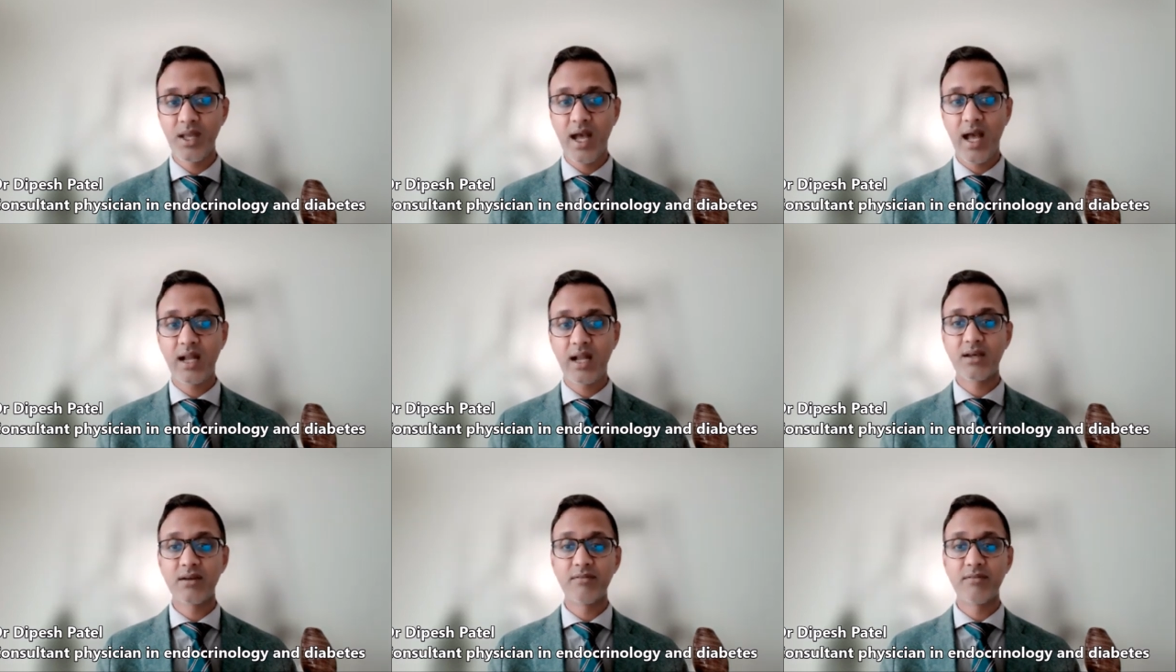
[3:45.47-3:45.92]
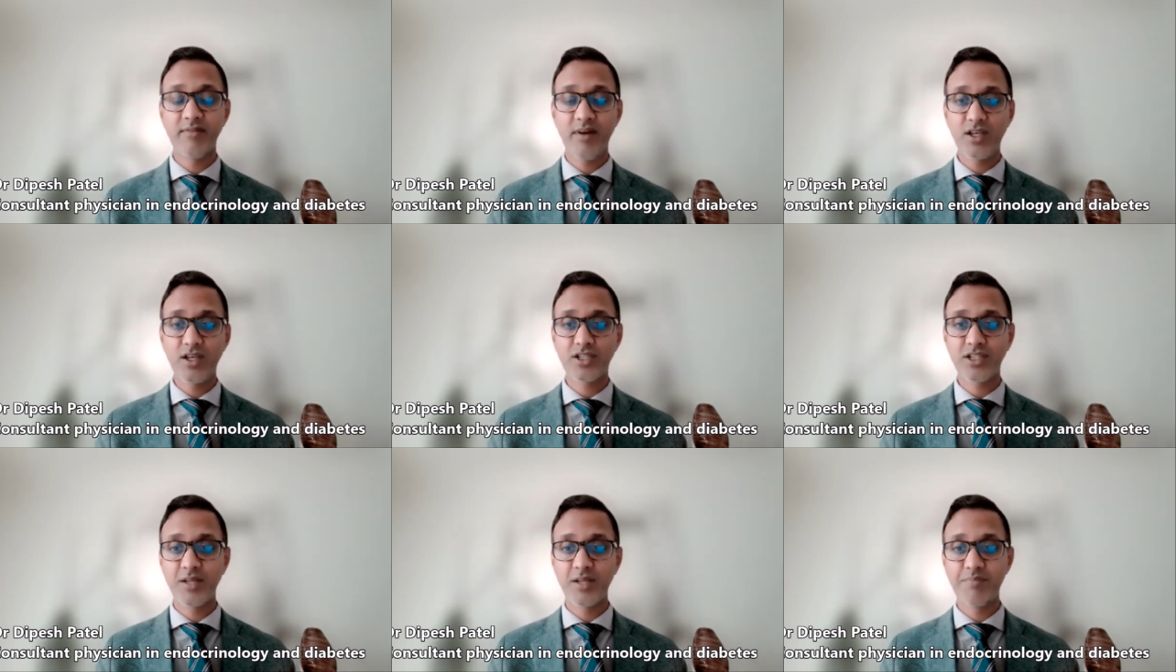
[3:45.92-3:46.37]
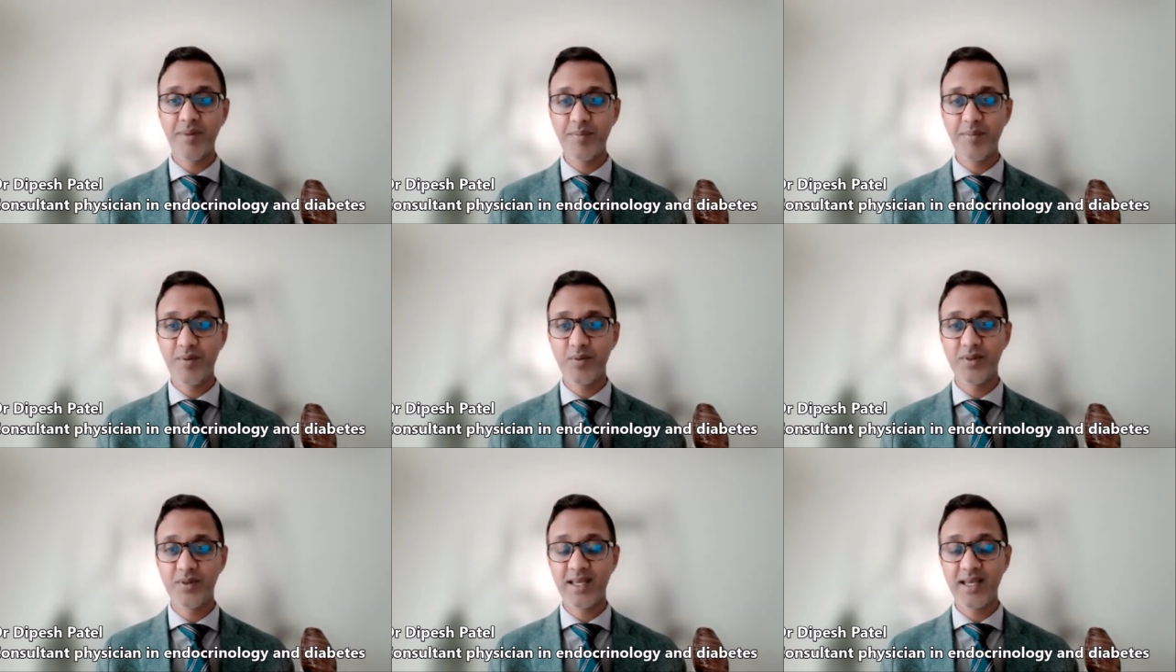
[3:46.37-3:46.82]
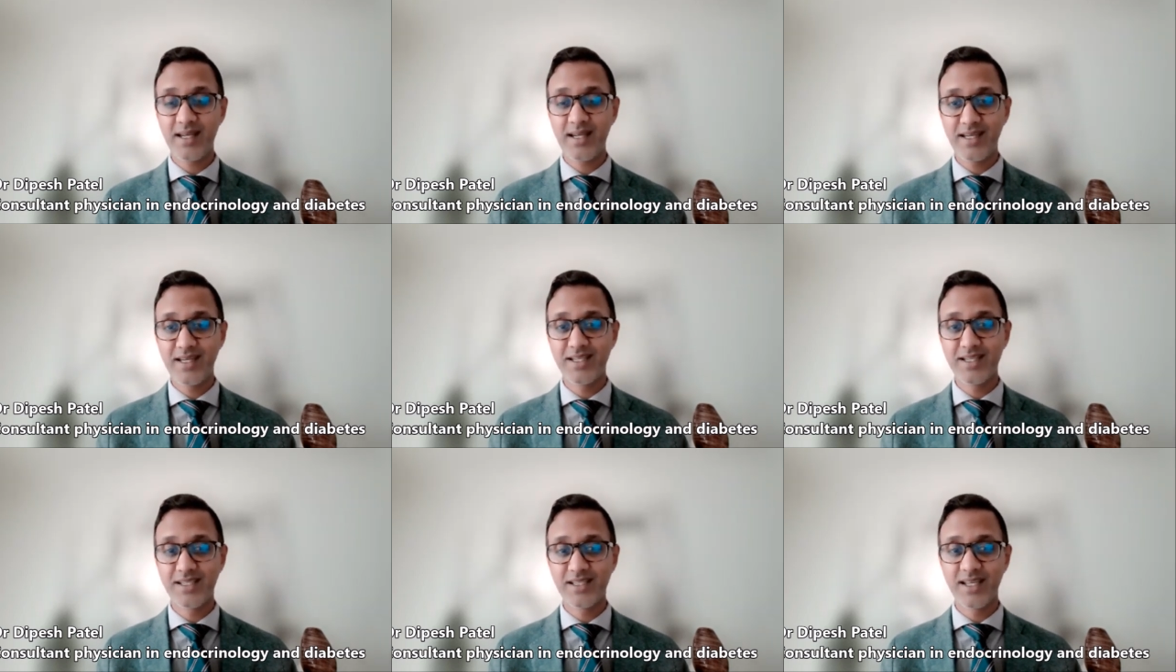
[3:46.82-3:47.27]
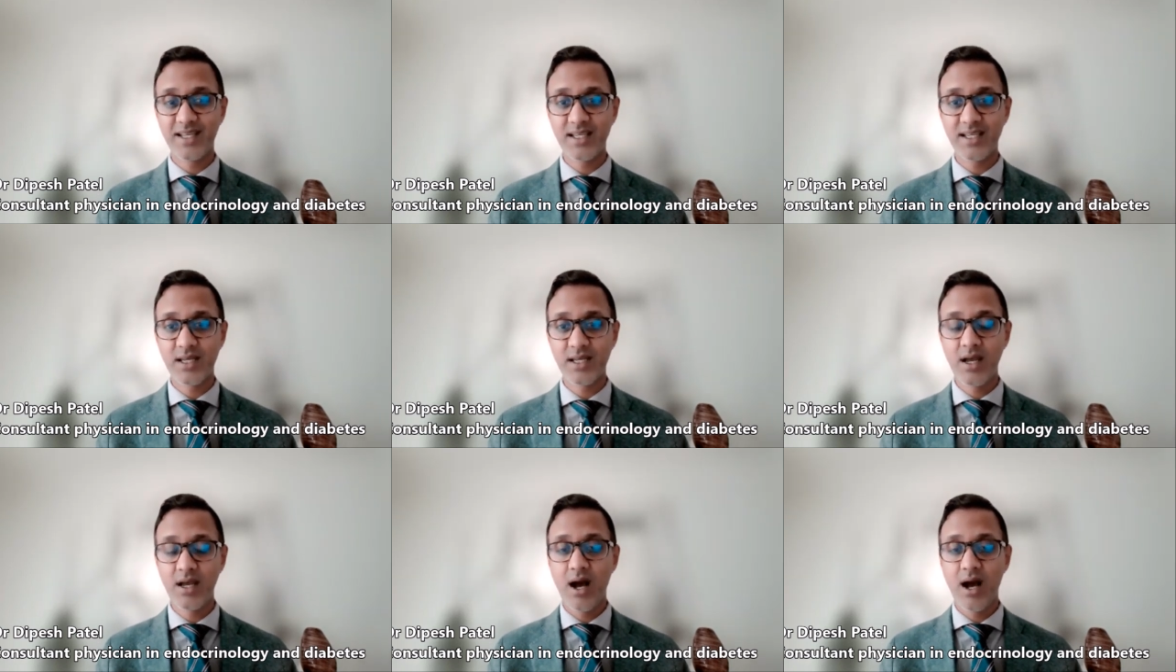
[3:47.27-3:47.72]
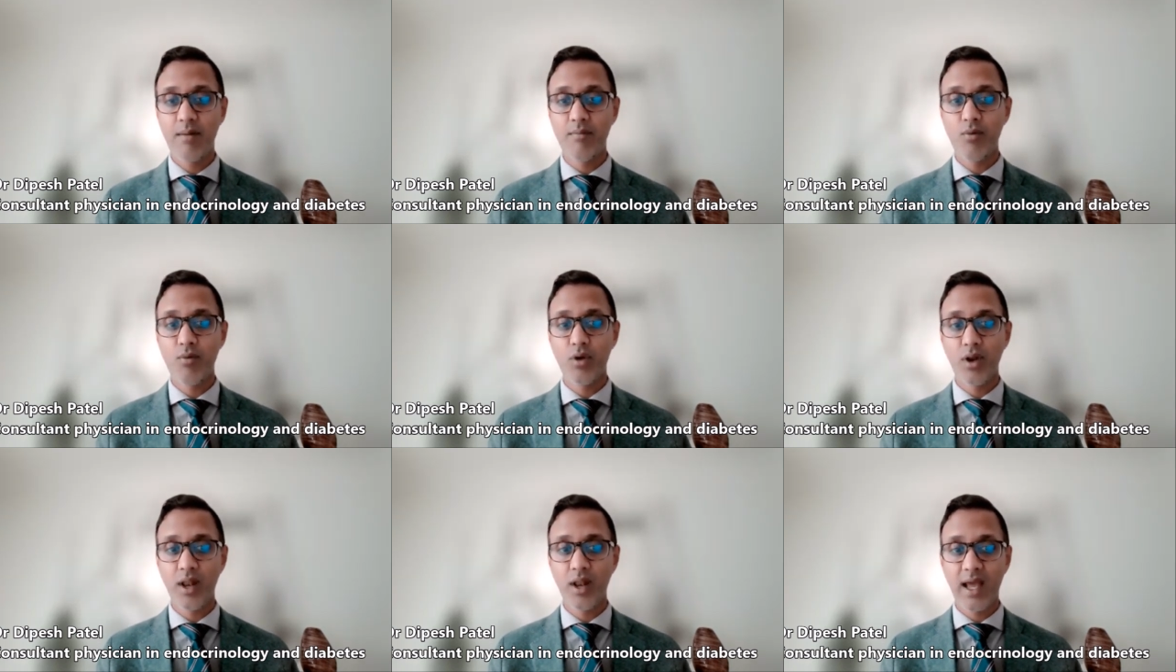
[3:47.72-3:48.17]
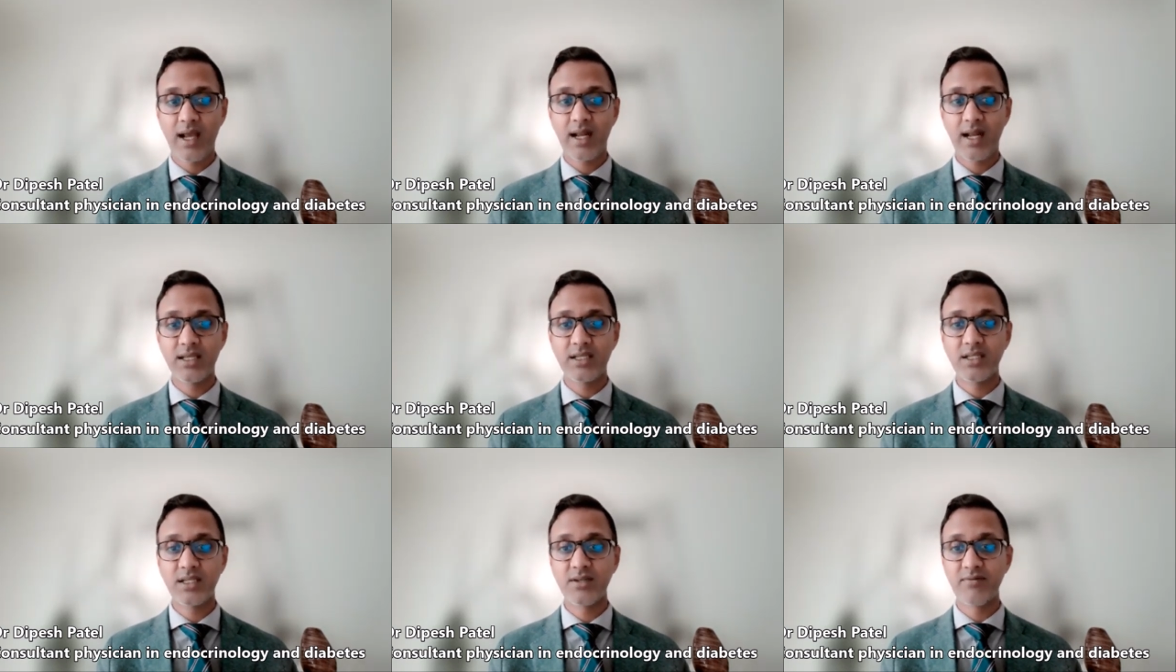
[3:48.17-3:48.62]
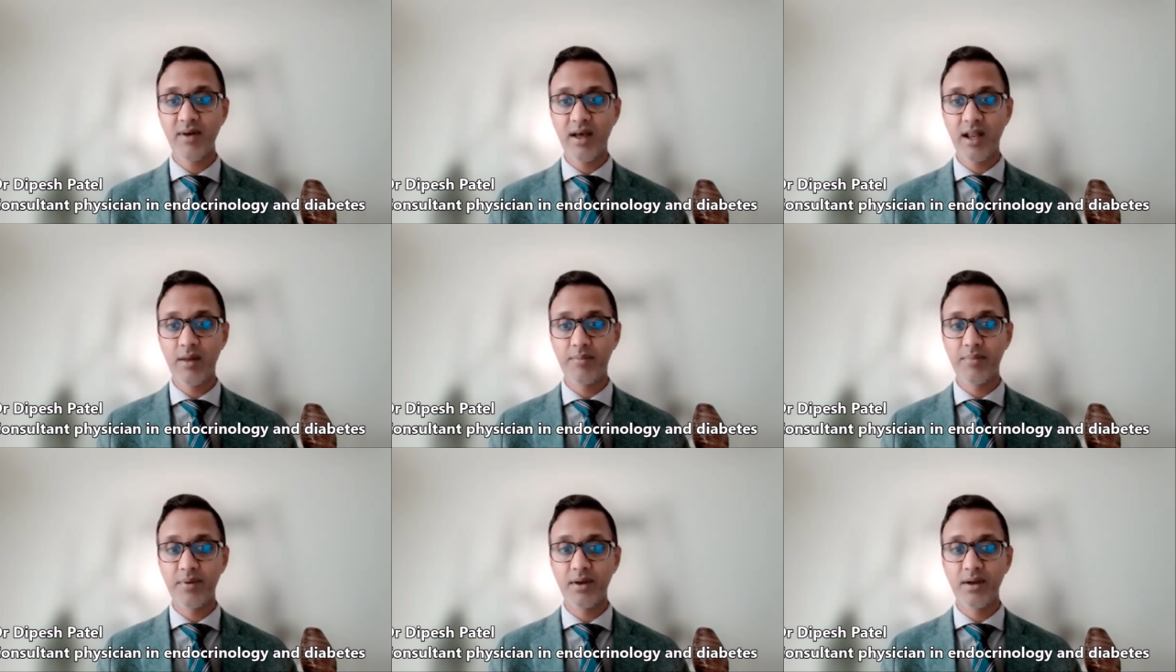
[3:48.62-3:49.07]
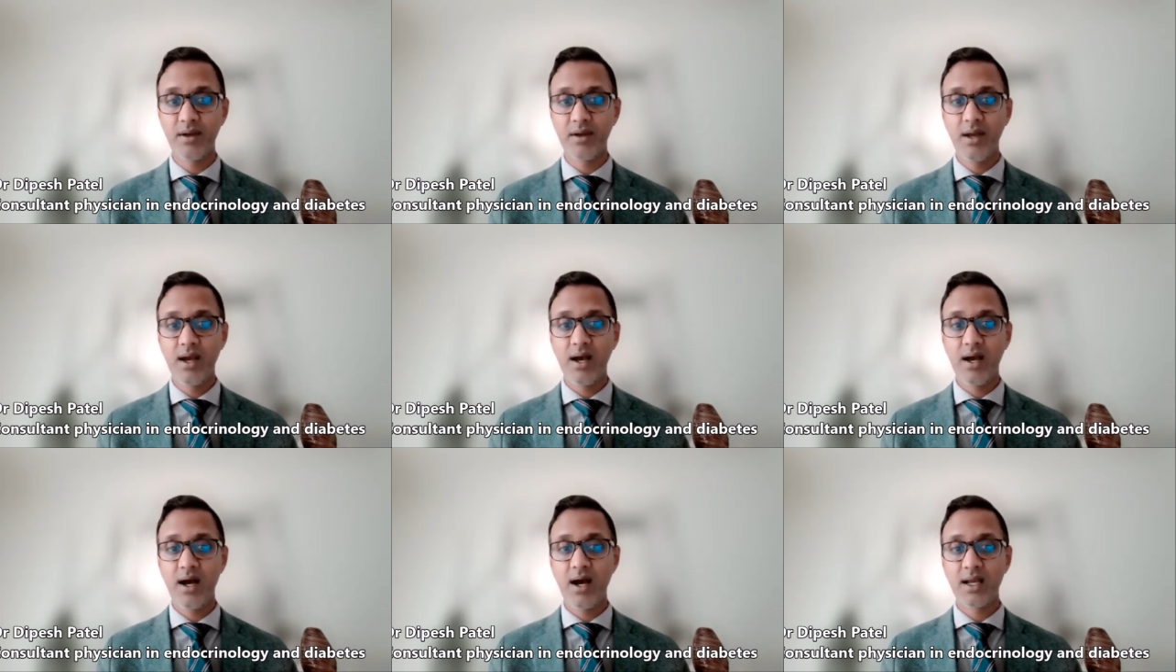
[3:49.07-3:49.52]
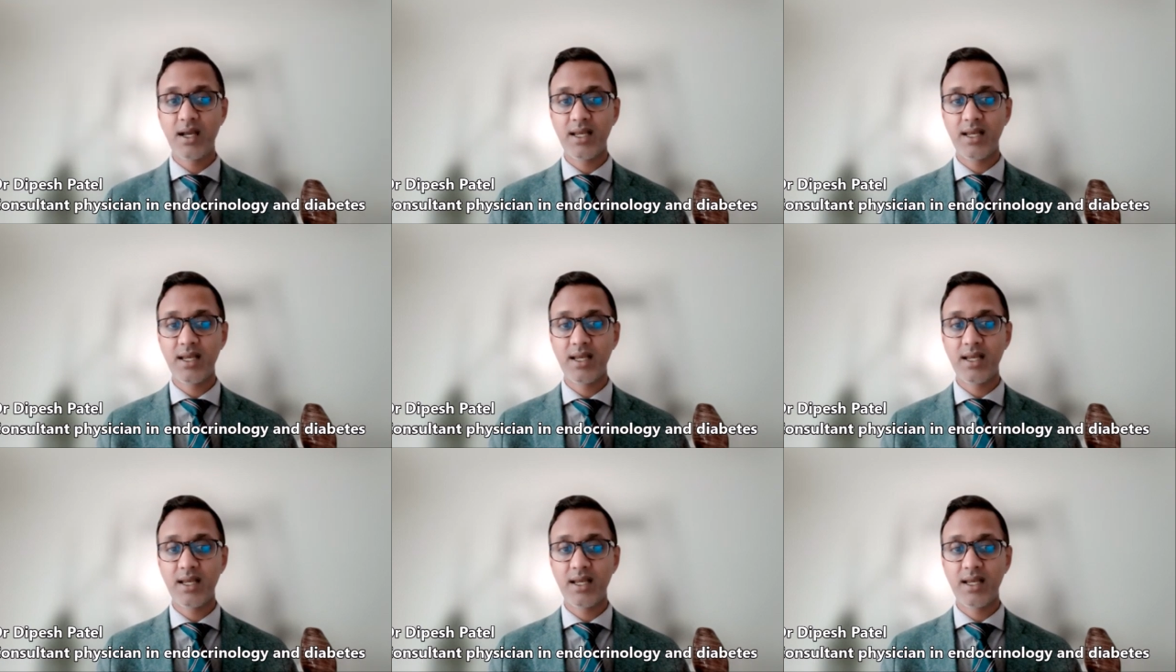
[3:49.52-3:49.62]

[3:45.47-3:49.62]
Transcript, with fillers: And conversely, people with kidney disease are more likely to develop uh,